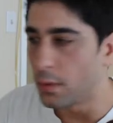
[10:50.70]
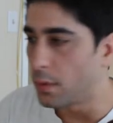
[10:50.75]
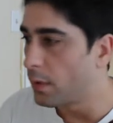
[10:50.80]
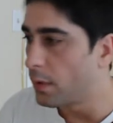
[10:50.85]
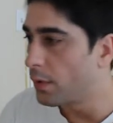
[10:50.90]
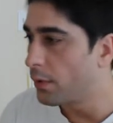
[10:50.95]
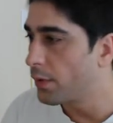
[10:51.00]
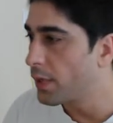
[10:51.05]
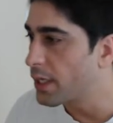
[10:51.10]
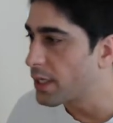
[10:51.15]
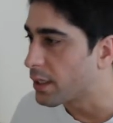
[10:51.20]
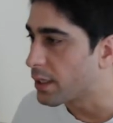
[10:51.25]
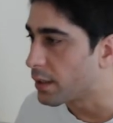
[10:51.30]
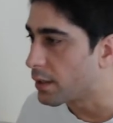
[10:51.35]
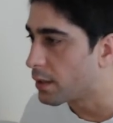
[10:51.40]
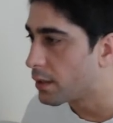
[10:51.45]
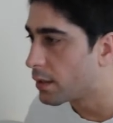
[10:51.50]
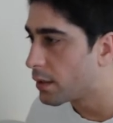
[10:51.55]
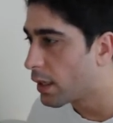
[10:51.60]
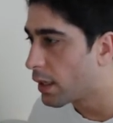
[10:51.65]
Alrighty,
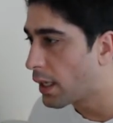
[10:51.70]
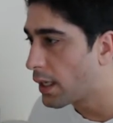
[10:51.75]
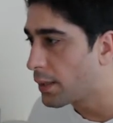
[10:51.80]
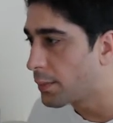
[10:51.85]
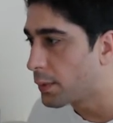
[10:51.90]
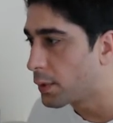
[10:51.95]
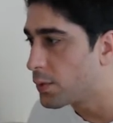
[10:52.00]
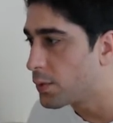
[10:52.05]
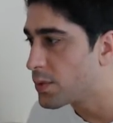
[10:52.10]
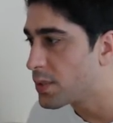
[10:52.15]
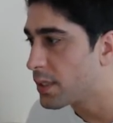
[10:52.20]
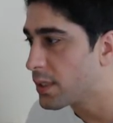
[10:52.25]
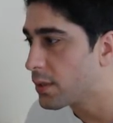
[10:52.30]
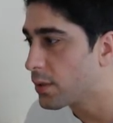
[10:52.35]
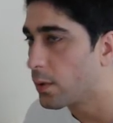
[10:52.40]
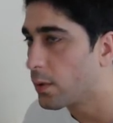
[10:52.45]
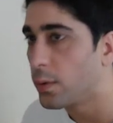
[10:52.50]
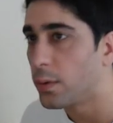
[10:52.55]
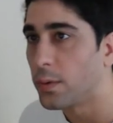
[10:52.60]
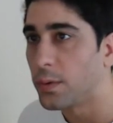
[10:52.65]
I am losing
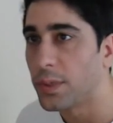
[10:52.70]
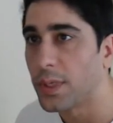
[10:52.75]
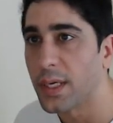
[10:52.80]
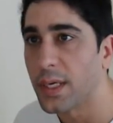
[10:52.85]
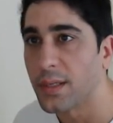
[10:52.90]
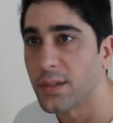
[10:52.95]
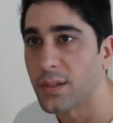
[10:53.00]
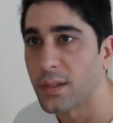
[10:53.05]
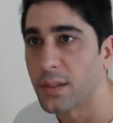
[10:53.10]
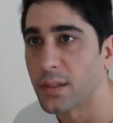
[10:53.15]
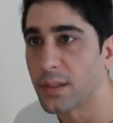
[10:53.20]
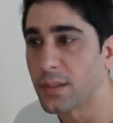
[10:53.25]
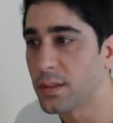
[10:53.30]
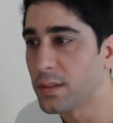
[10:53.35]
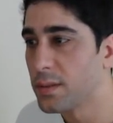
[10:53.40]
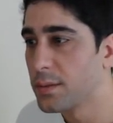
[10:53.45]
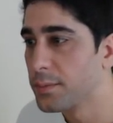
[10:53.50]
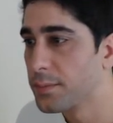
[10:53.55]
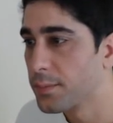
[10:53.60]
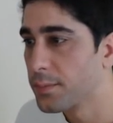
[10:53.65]
gold. Excellent.
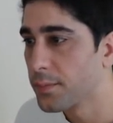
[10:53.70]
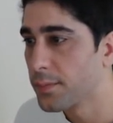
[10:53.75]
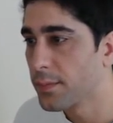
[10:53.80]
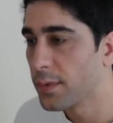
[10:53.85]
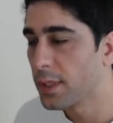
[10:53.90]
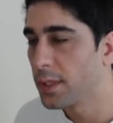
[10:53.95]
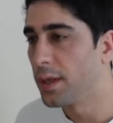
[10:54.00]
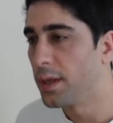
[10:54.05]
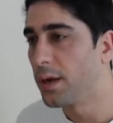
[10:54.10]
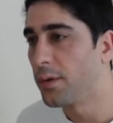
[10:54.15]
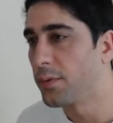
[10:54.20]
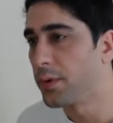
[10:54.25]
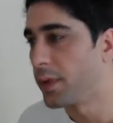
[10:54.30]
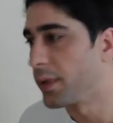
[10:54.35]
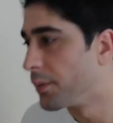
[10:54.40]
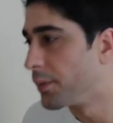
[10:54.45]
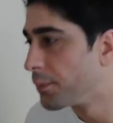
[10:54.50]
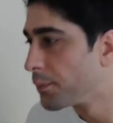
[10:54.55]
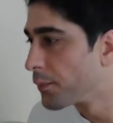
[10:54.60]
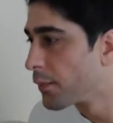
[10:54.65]
Not really.
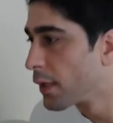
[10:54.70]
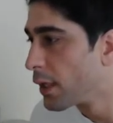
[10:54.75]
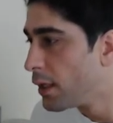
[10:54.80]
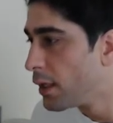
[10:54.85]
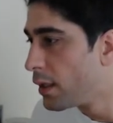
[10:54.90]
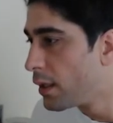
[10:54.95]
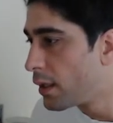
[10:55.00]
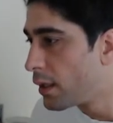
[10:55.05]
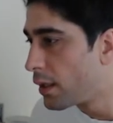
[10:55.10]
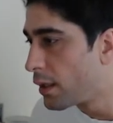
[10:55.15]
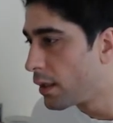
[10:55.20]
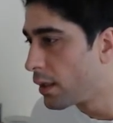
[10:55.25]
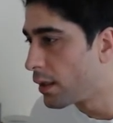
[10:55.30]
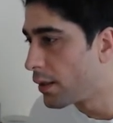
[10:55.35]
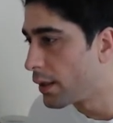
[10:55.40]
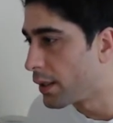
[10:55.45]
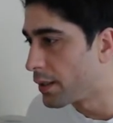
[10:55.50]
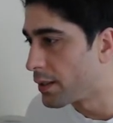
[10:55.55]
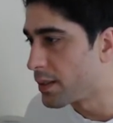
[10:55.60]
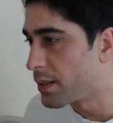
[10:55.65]

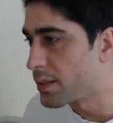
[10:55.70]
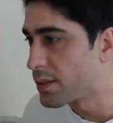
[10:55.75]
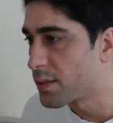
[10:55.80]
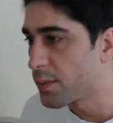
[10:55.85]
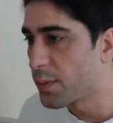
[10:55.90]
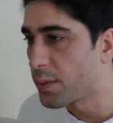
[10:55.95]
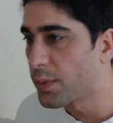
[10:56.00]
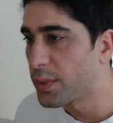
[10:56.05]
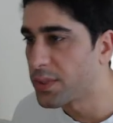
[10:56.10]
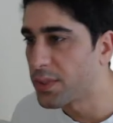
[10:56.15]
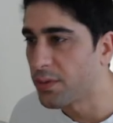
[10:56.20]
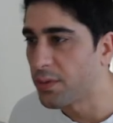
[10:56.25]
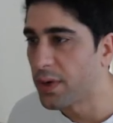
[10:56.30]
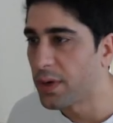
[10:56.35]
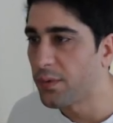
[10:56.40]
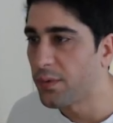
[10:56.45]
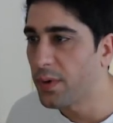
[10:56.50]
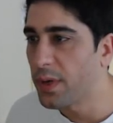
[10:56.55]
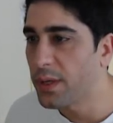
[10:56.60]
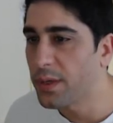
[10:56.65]
Alright, and someone wants a great
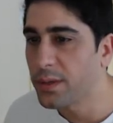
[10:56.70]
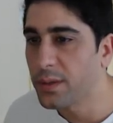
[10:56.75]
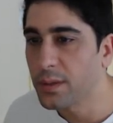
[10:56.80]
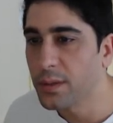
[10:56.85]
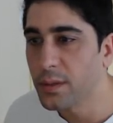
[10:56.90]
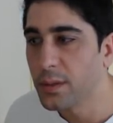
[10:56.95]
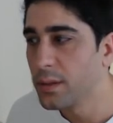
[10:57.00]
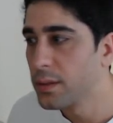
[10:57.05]
writer.